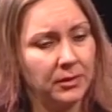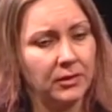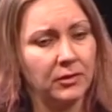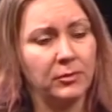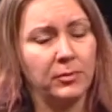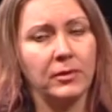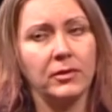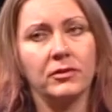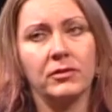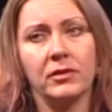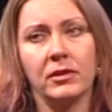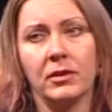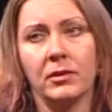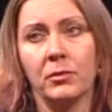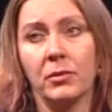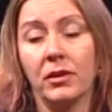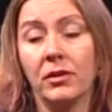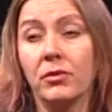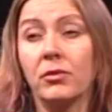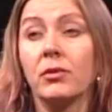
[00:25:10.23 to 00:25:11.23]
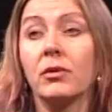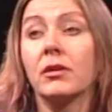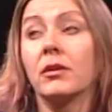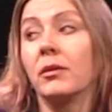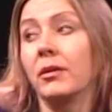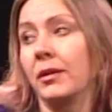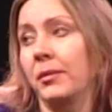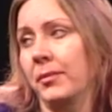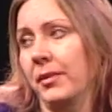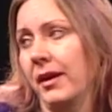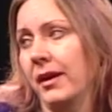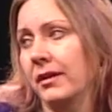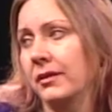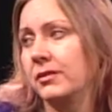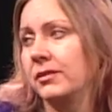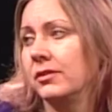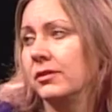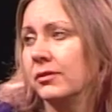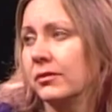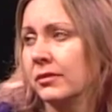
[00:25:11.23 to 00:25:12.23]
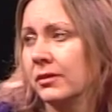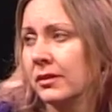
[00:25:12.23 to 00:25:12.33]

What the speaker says: experiencing it with or going back to.